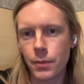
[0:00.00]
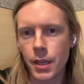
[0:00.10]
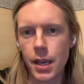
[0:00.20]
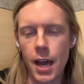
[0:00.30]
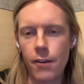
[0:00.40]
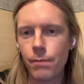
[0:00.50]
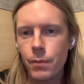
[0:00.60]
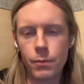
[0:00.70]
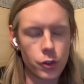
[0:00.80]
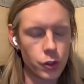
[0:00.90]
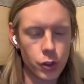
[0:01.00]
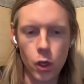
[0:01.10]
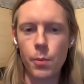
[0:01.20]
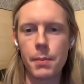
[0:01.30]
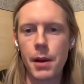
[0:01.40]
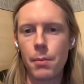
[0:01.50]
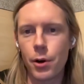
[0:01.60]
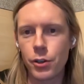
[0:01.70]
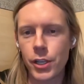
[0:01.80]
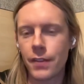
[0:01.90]
They have so many
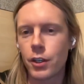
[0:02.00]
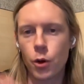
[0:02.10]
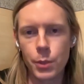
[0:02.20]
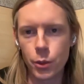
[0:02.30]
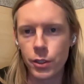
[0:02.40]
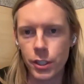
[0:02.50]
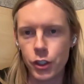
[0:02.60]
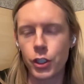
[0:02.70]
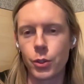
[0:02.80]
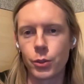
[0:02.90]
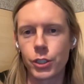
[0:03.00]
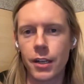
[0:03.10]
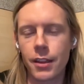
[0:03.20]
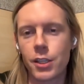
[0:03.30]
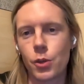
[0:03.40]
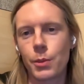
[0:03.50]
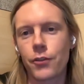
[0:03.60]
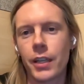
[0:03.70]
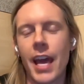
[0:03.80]
members and the community is huge, and I think it's so much fun.